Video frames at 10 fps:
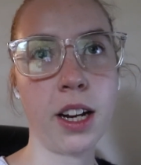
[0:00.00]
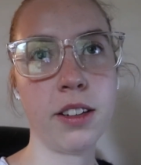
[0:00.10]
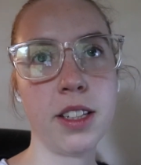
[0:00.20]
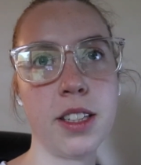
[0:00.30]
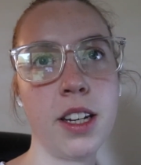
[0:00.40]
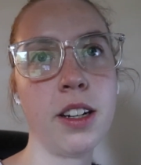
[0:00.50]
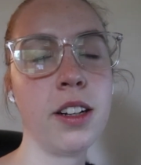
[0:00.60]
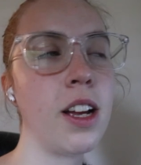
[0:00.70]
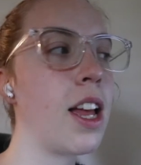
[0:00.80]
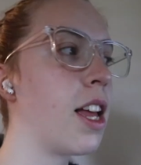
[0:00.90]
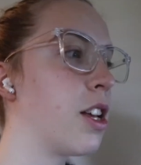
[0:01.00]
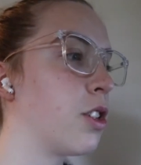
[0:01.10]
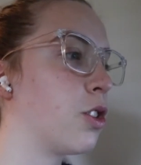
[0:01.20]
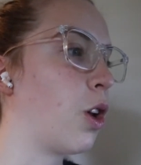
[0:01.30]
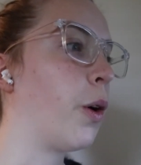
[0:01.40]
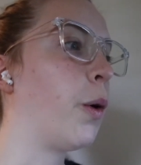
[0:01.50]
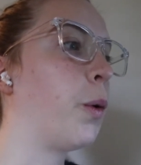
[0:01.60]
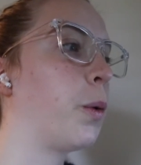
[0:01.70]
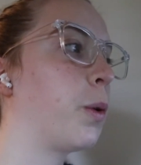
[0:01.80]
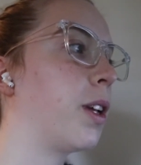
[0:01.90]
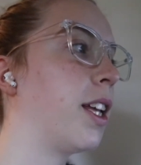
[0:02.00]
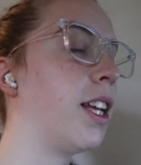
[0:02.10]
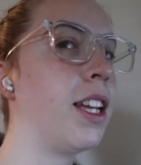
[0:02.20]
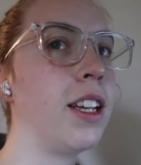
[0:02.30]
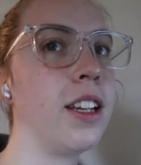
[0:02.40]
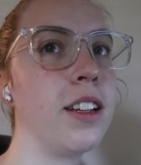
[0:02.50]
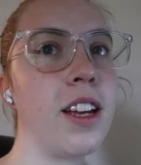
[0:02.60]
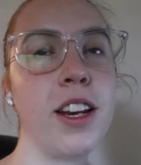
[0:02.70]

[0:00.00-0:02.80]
this year, so he